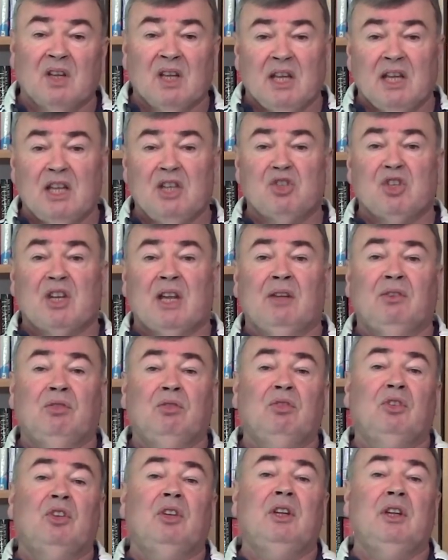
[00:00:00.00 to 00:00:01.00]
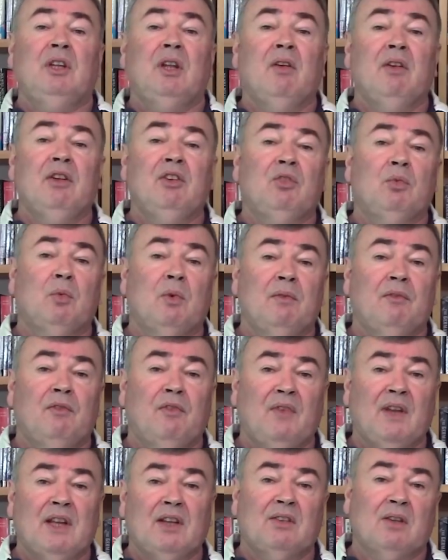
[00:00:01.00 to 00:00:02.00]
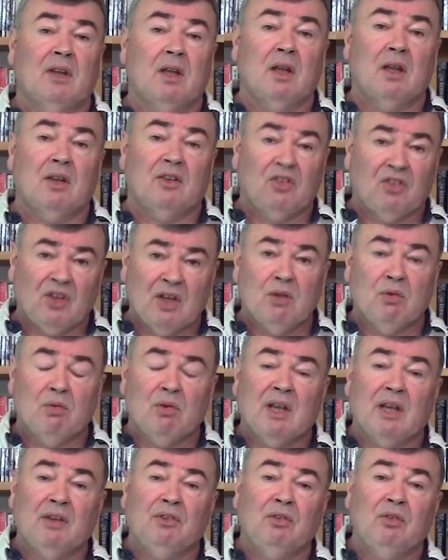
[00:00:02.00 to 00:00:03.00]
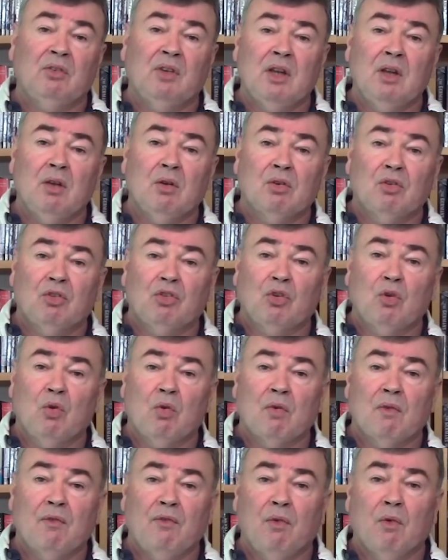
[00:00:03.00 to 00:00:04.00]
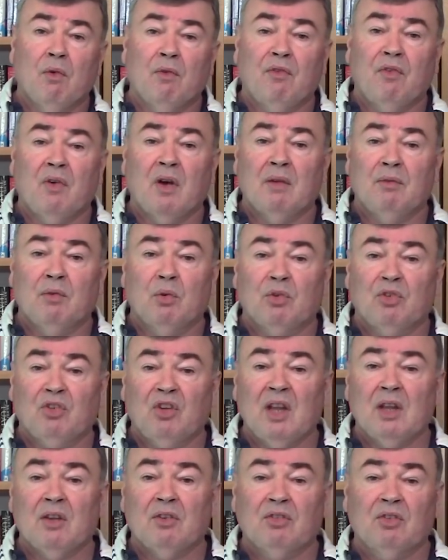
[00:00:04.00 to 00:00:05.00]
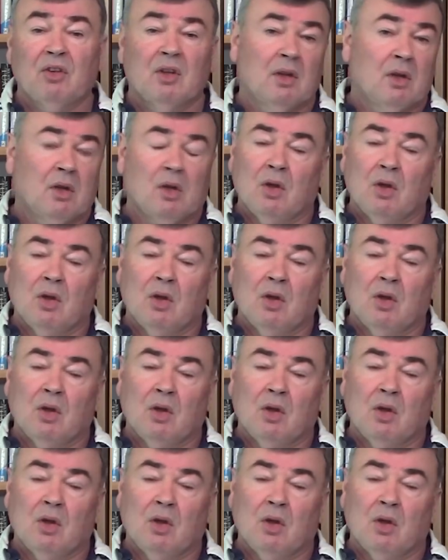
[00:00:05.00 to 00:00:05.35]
Each casualty dice will inflict a single casualty on a score of 4, 5 or 6,